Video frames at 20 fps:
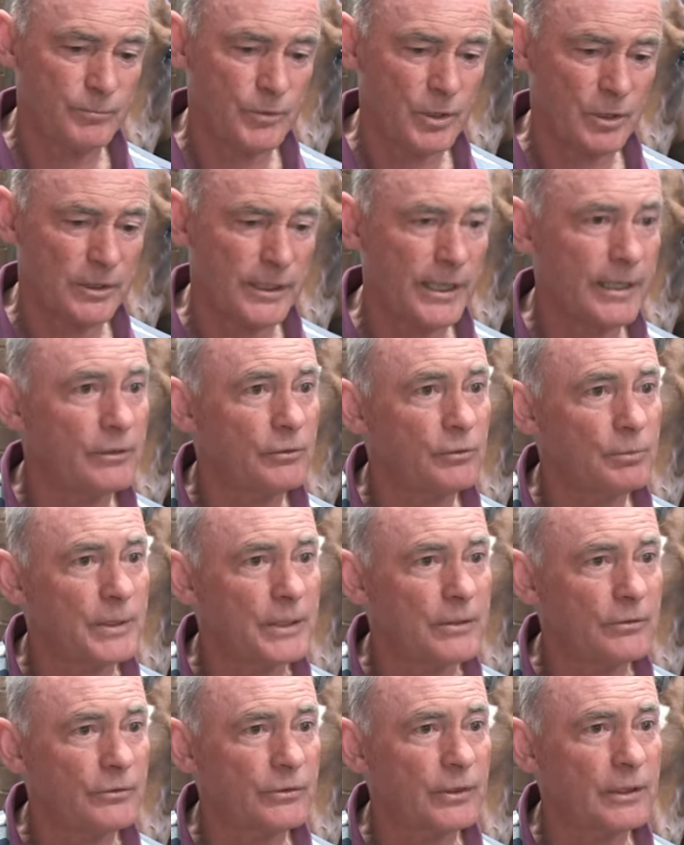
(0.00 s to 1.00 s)
got gate
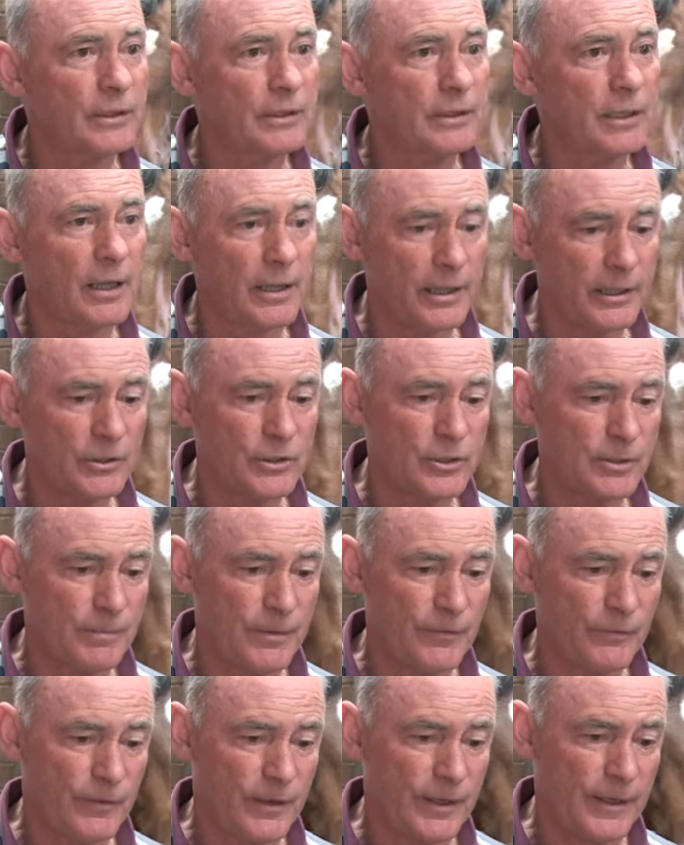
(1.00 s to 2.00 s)
speed, so I think she'd
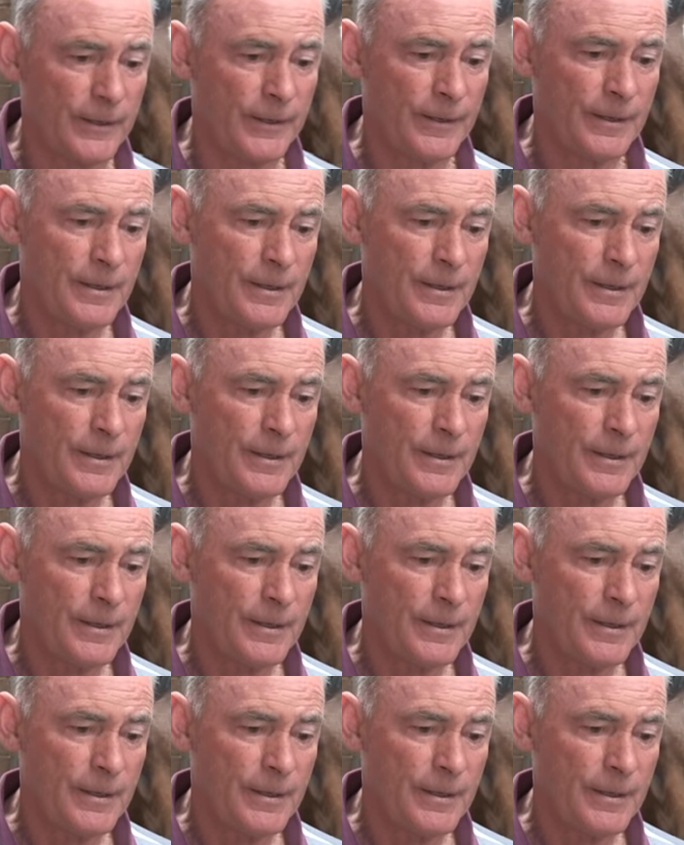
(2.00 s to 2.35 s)
be fine.